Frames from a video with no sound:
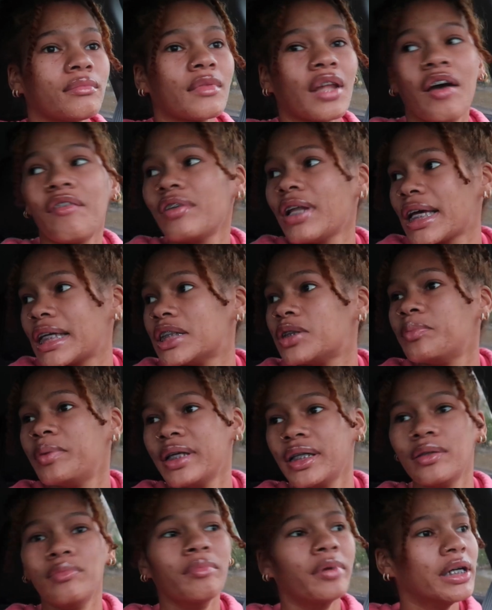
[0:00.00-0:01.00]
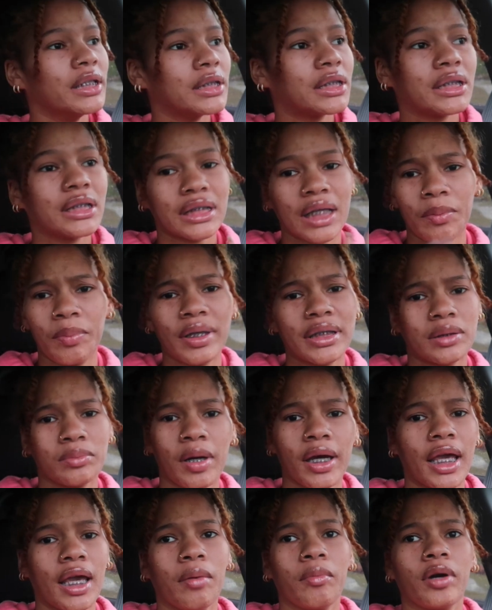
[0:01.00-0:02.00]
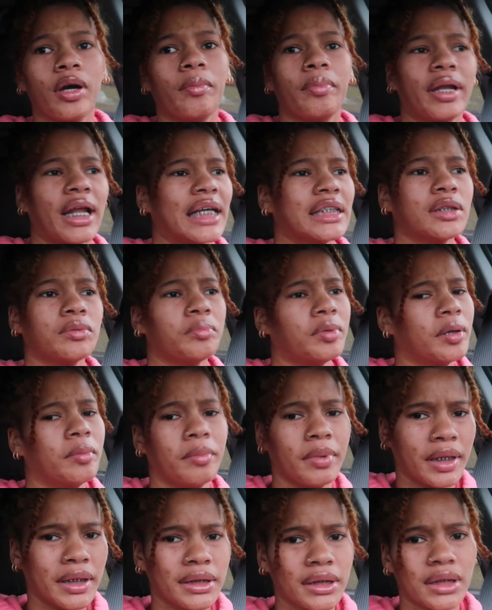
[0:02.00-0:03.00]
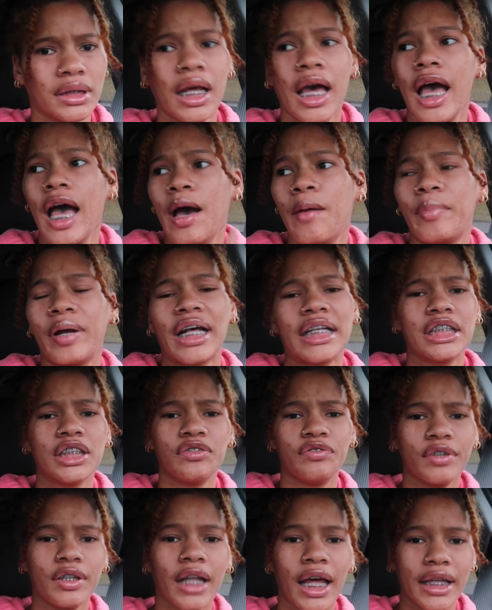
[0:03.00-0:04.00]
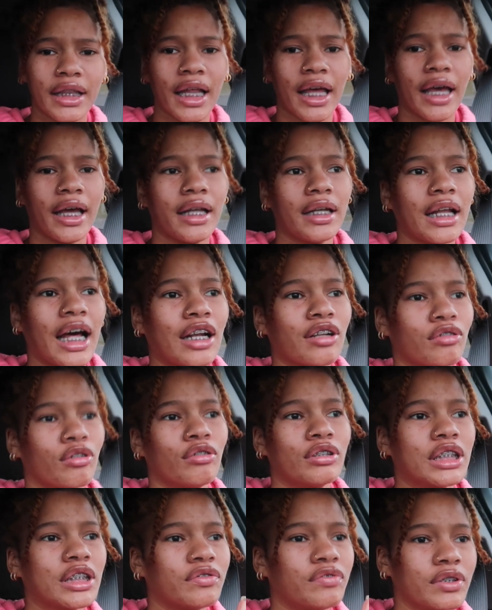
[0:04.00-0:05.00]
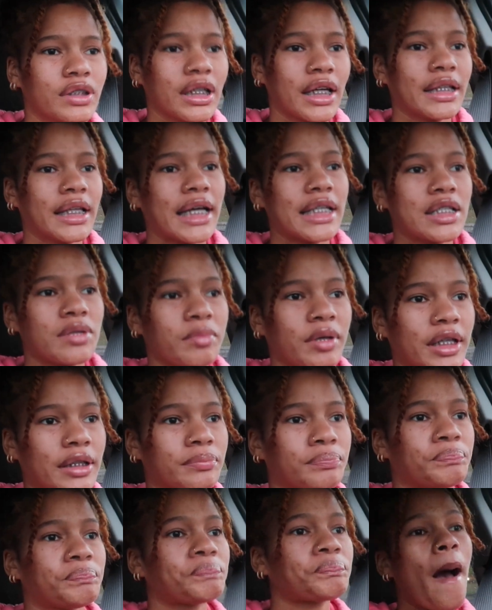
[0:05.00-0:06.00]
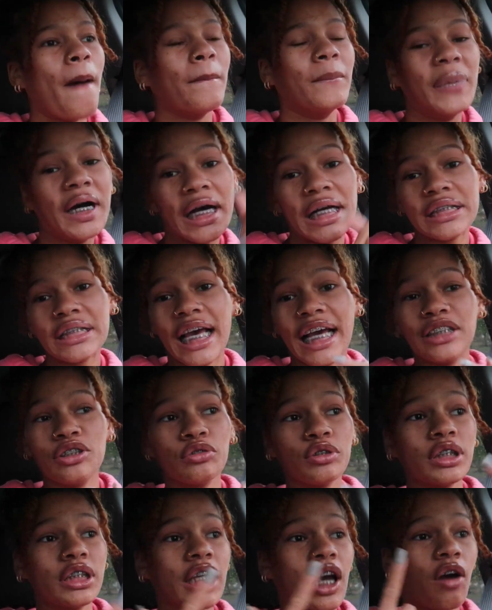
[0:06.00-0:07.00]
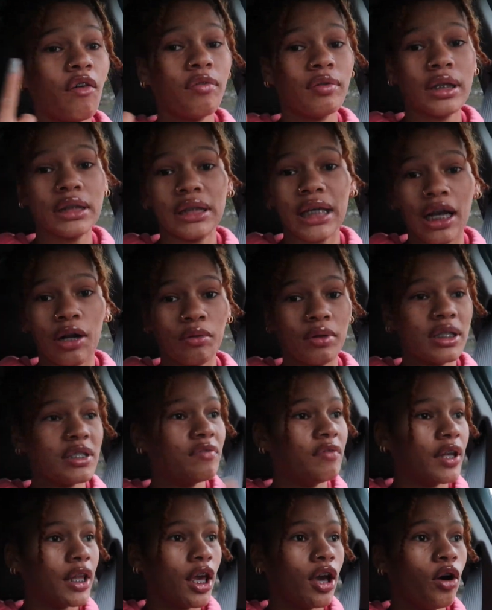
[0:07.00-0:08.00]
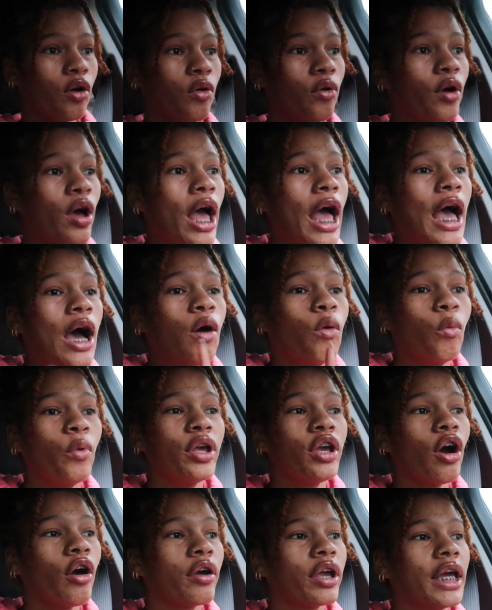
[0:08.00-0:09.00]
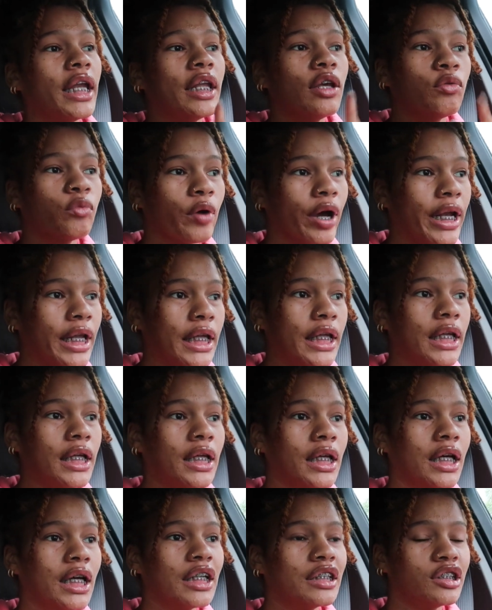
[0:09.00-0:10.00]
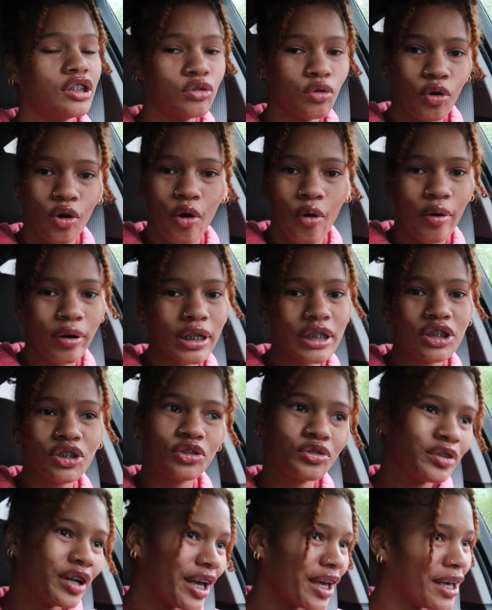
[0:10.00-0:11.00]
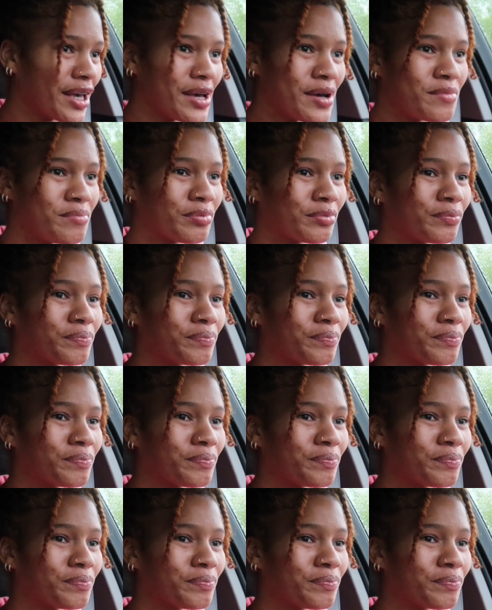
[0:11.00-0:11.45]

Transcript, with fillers: I feel like it's been months since I picked my camera up. It hasn't been months, but I just feel like that. I don't know, it just feels like that to me. But as you can tell from the title of this video, we are getting ready to go on a trip.